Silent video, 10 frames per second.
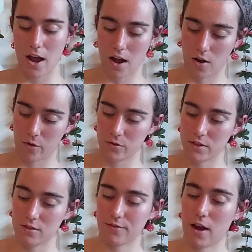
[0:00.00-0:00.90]
how
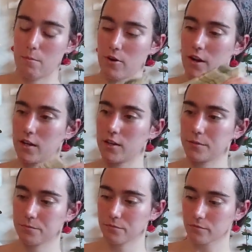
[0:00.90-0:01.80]
this fabric
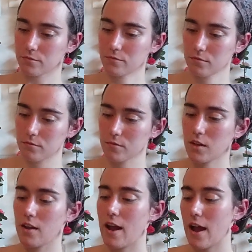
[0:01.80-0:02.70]

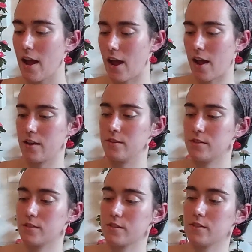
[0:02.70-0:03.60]

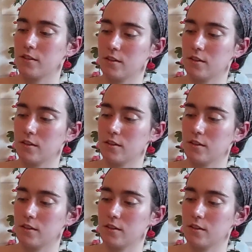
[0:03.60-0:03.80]
has,